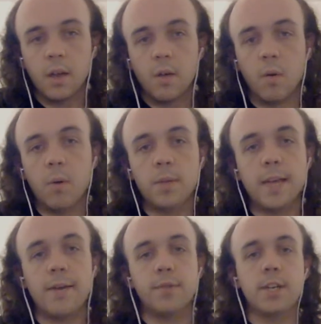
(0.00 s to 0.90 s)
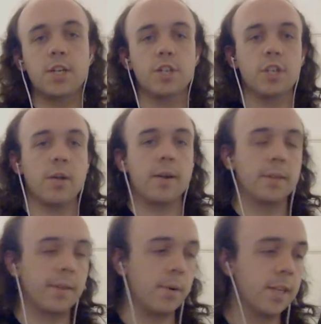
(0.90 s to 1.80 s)
What were the Alpha Legion doing
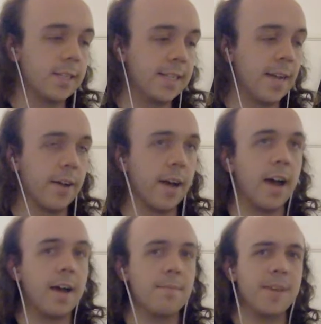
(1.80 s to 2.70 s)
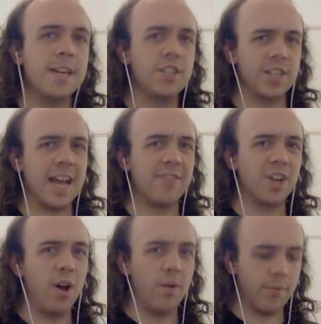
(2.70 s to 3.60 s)
when they weren't at Terra? They just naffed
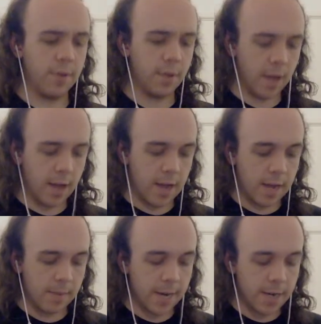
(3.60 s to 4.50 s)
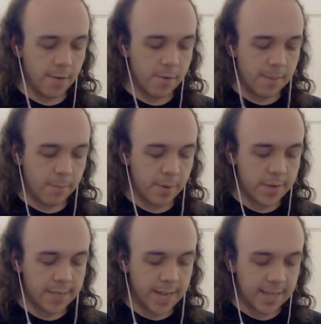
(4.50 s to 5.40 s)
off. I don't remember
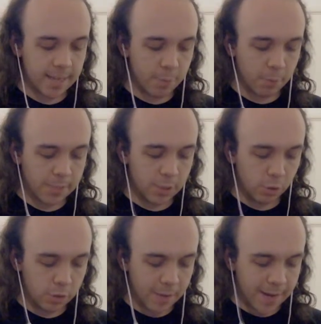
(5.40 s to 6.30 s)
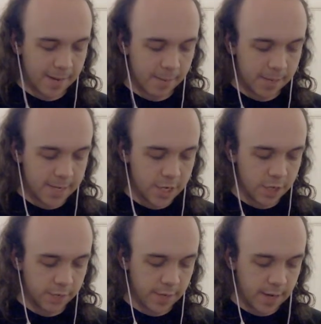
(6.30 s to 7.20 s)
exactly. I probably talked about it in my
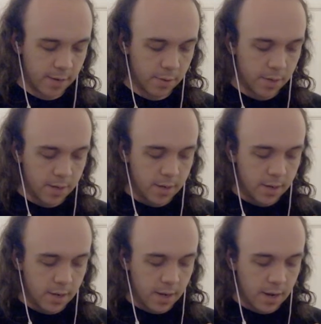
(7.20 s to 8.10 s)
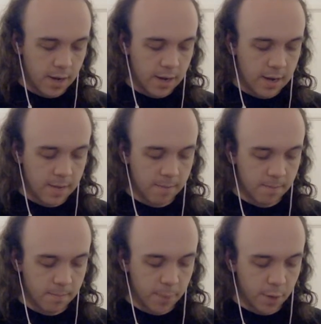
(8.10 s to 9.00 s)
Legions video.
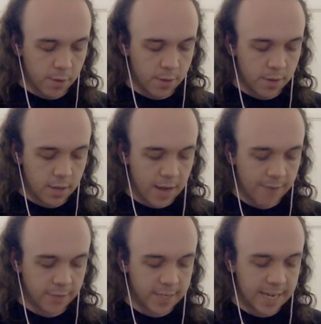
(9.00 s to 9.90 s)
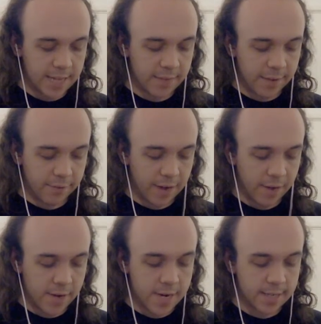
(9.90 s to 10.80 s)
But after the death of
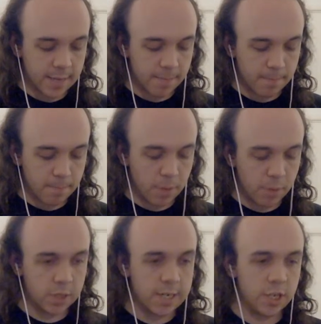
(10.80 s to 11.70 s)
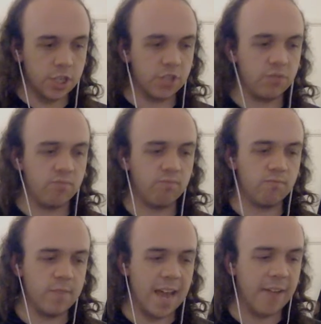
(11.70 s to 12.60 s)
Alpharius, they mostly just
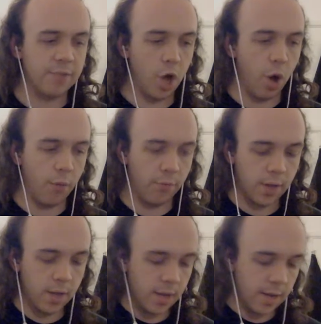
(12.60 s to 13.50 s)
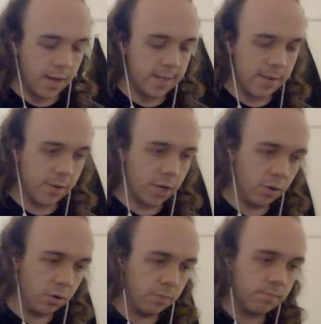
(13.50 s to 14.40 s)
naffed off, as I
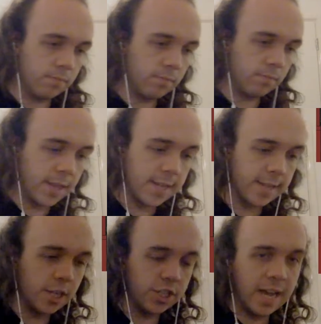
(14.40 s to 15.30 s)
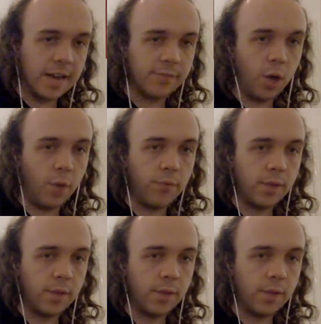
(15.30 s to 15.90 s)
recall. I think they just naffed off.